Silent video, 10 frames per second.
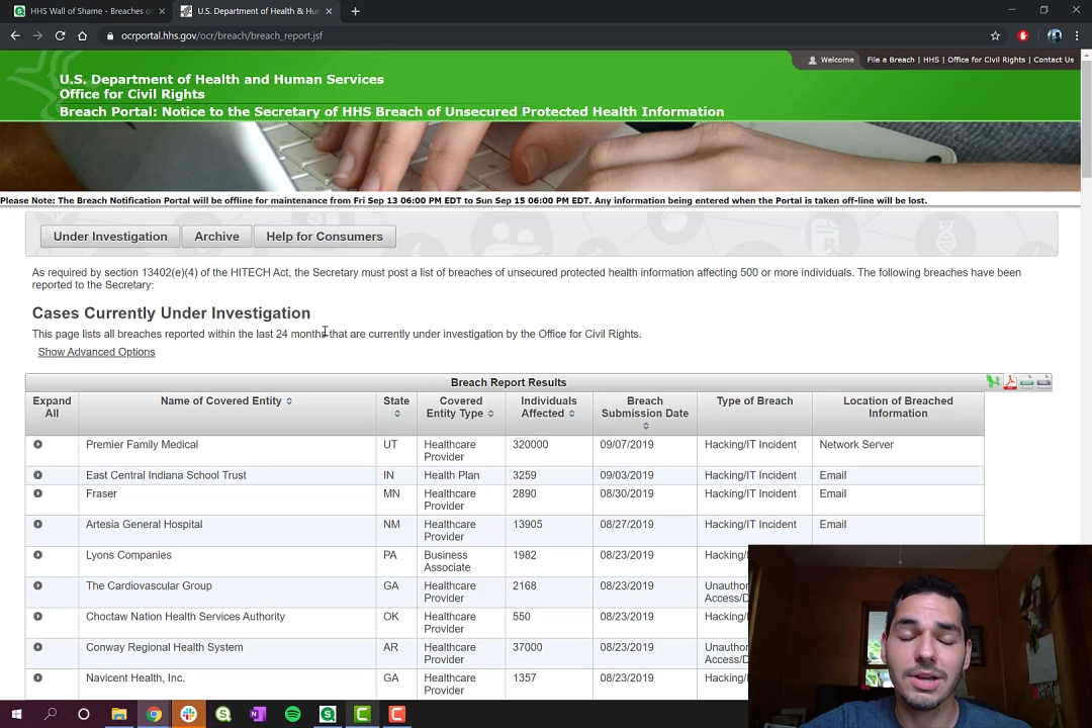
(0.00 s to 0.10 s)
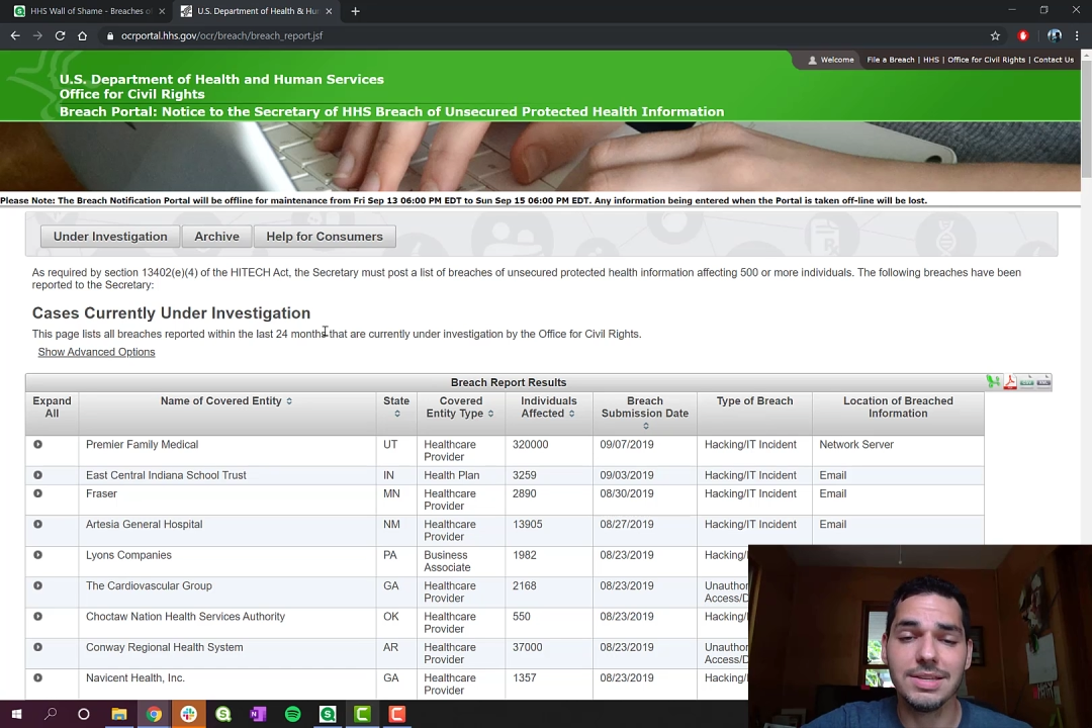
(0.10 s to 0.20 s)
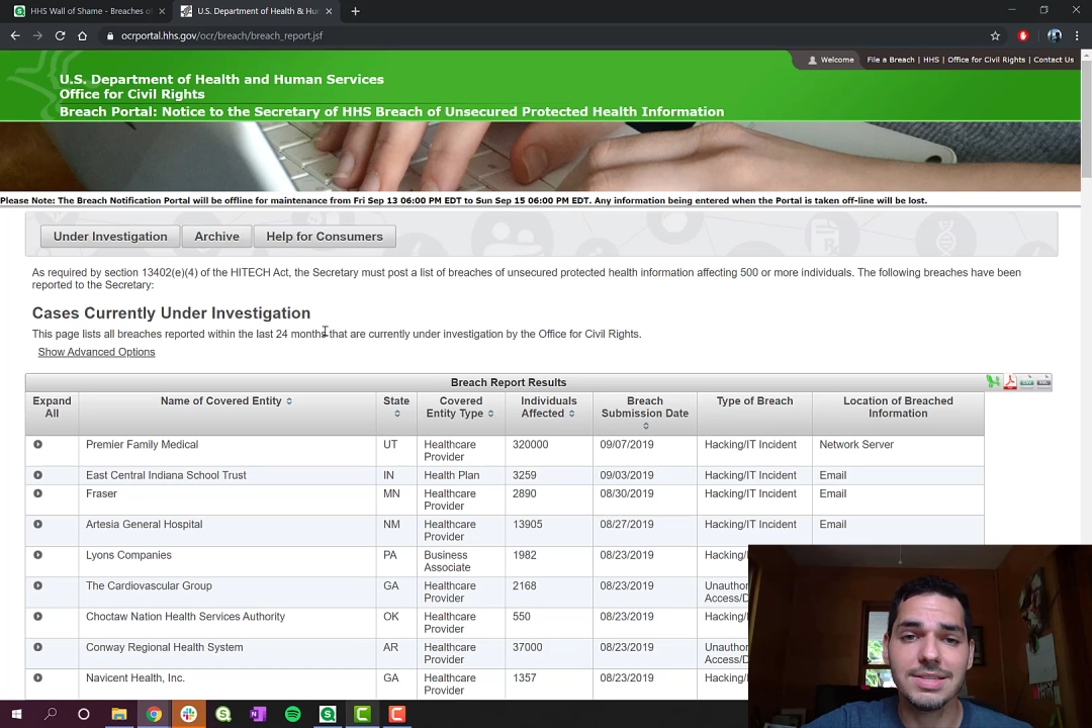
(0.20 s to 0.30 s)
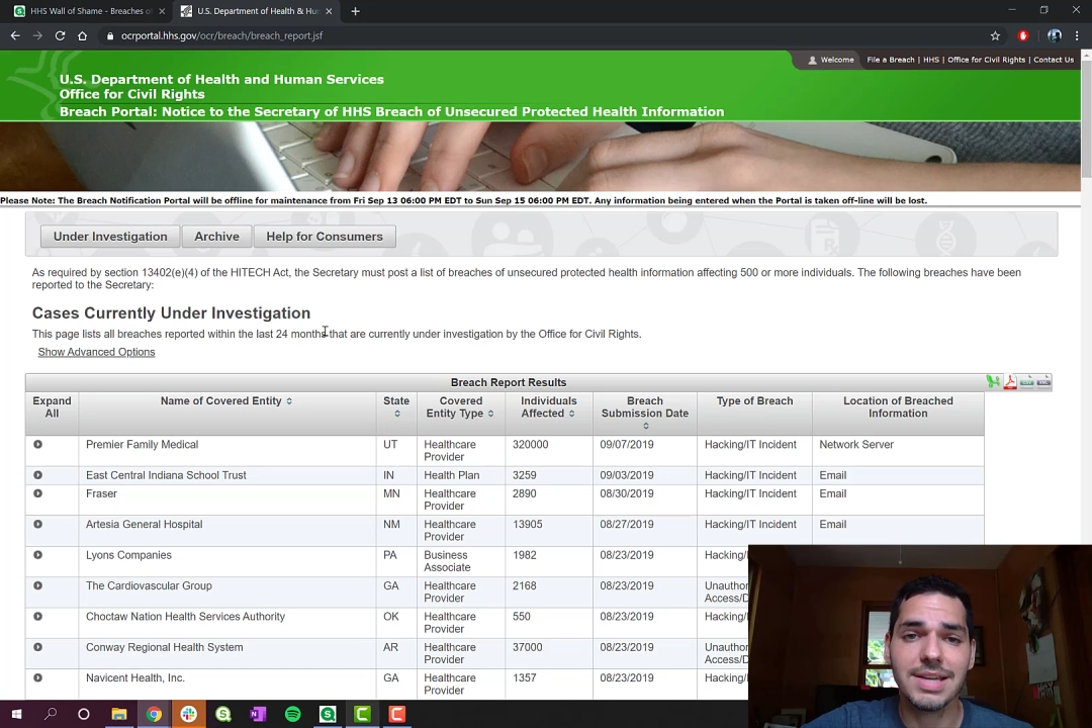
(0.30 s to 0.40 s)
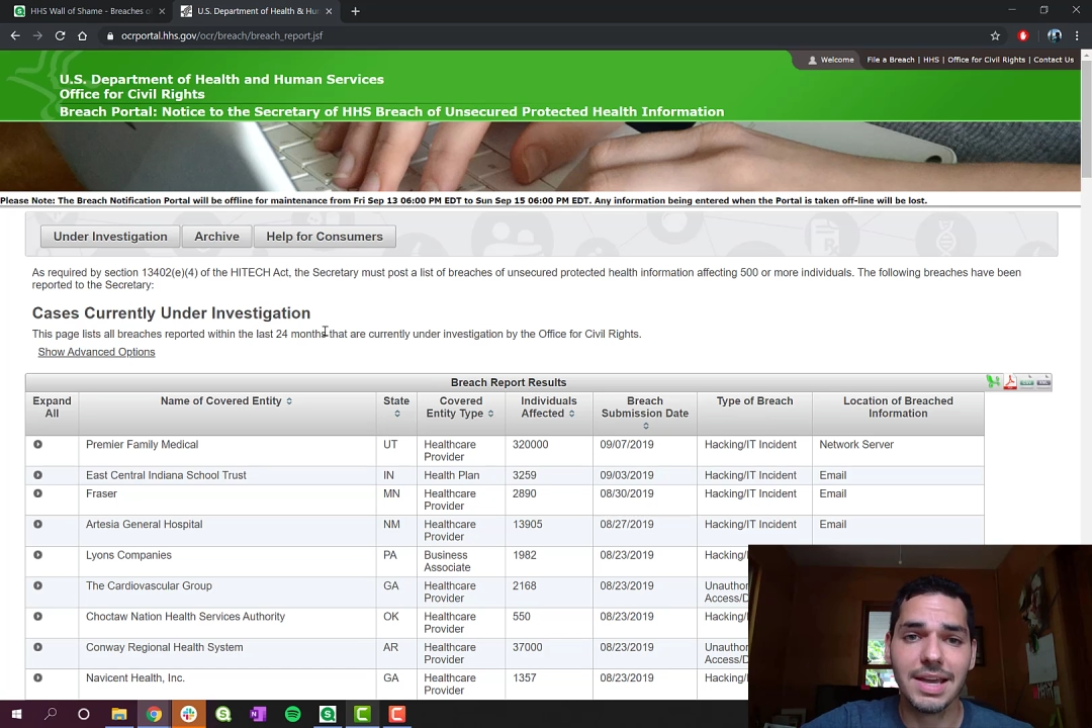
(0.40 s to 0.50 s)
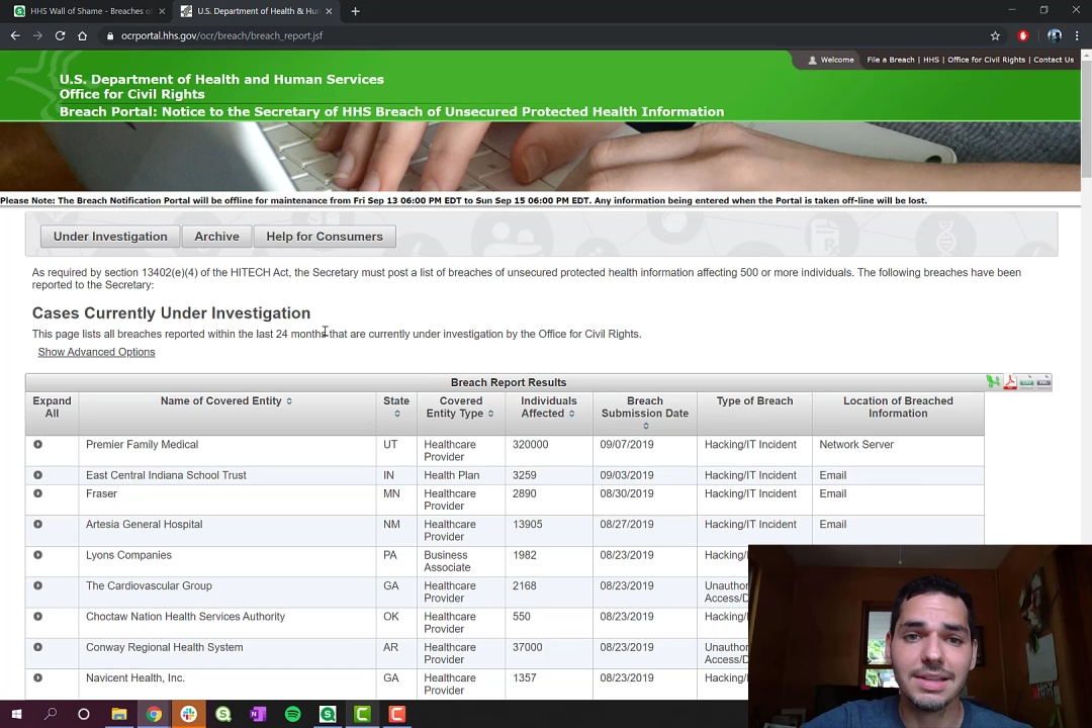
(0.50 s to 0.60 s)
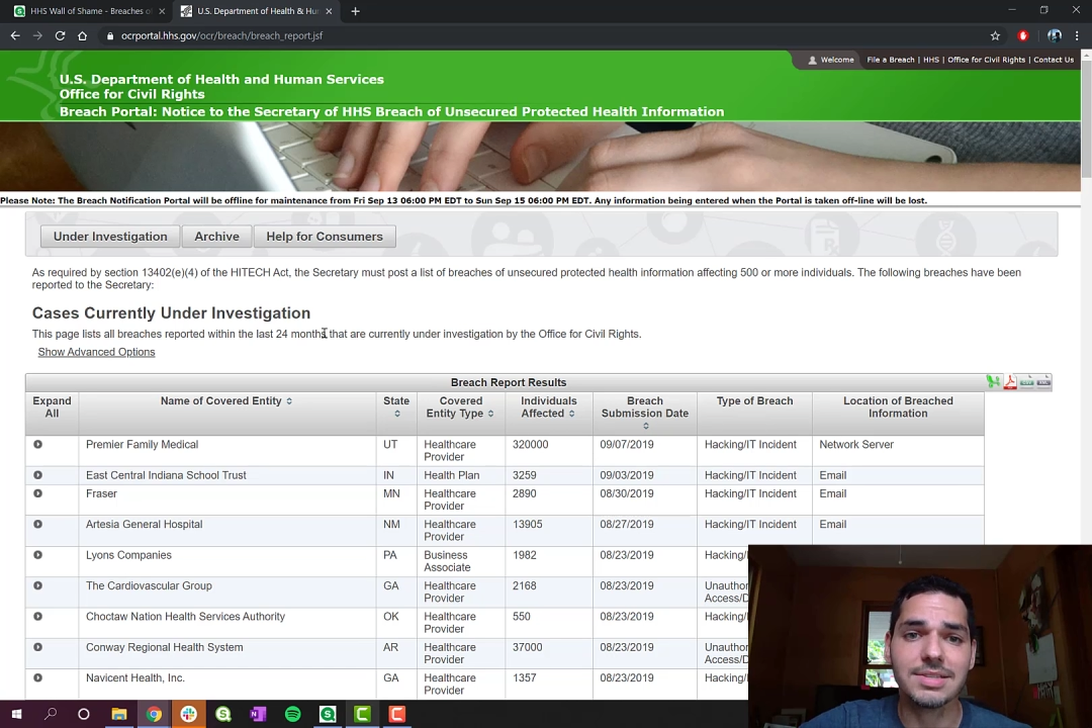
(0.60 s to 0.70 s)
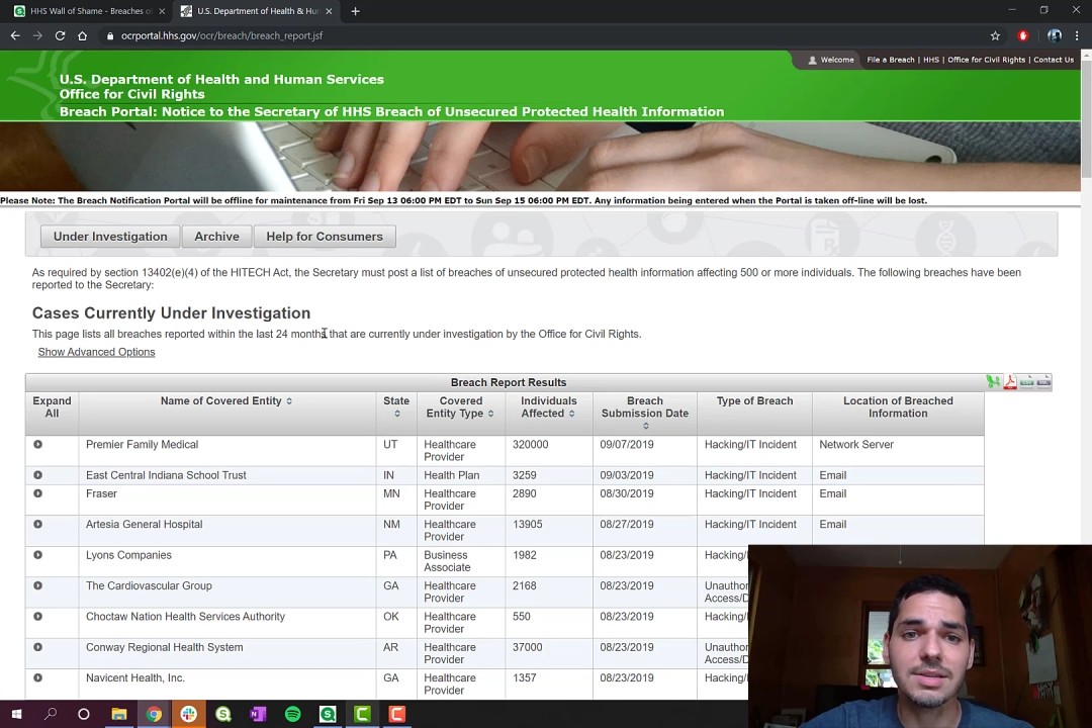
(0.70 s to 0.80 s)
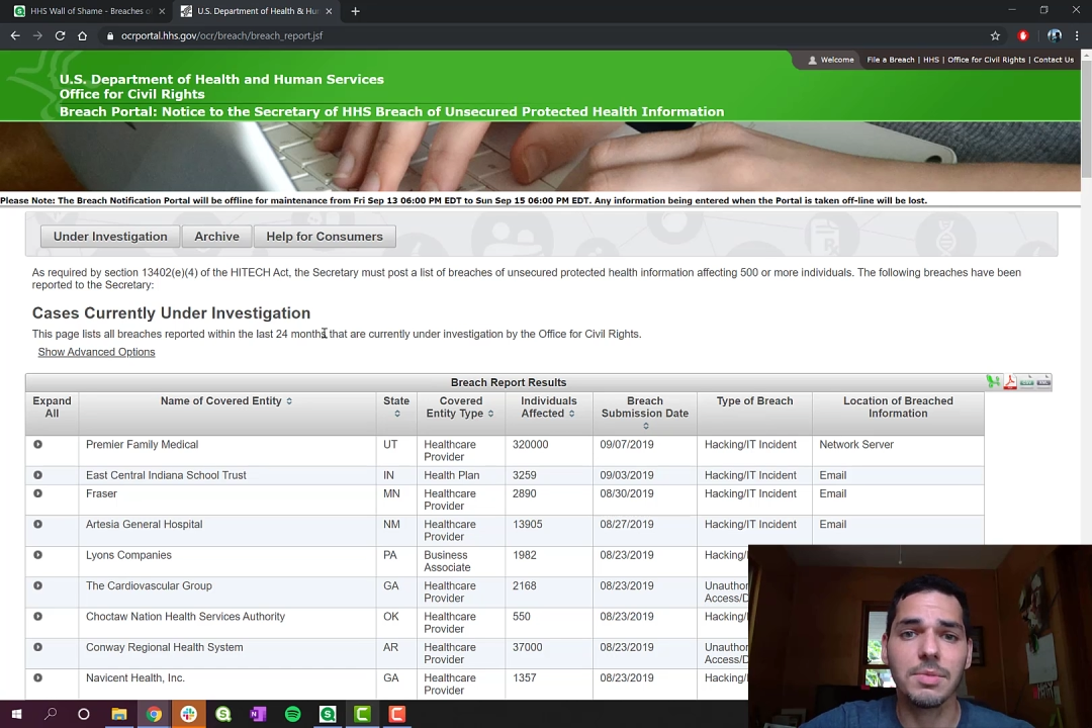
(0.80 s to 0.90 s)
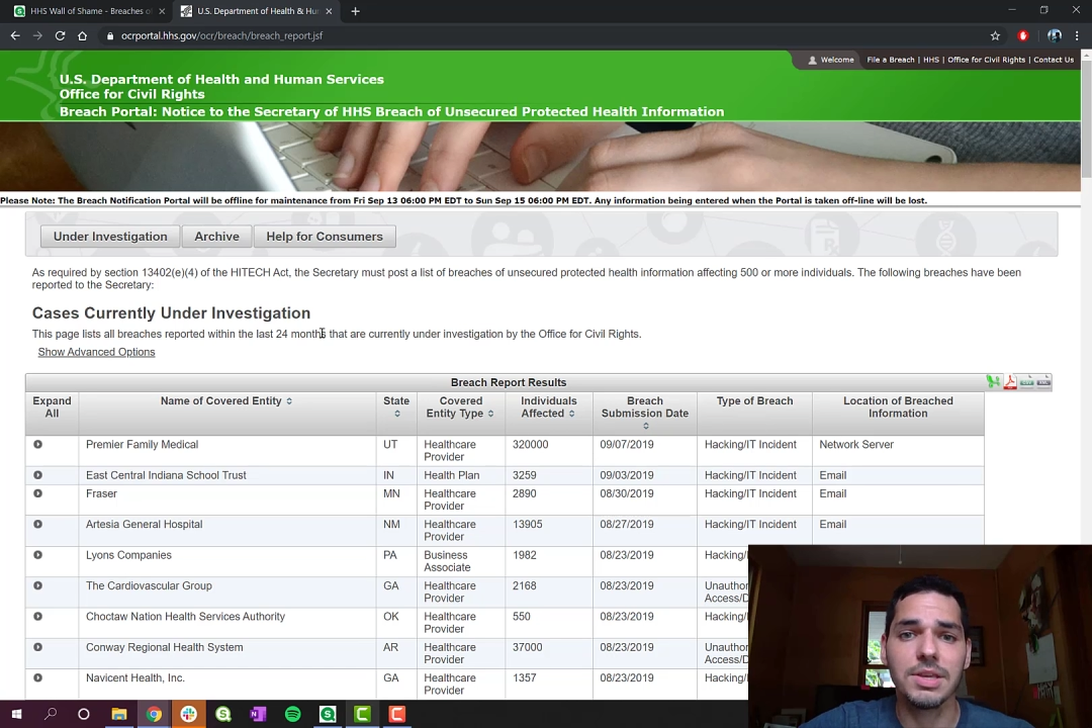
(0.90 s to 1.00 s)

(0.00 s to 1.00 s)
intense some of